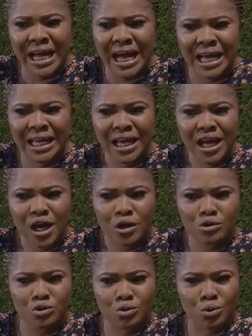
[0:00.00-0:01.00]
guy
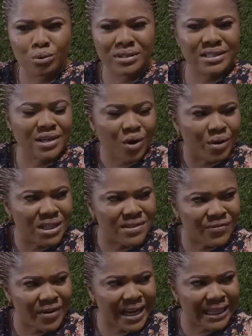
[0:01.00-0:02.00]
to tell his
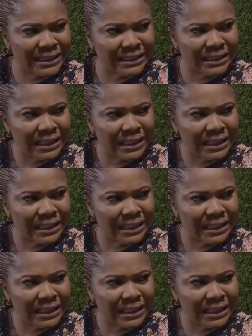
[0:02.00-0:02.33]
friend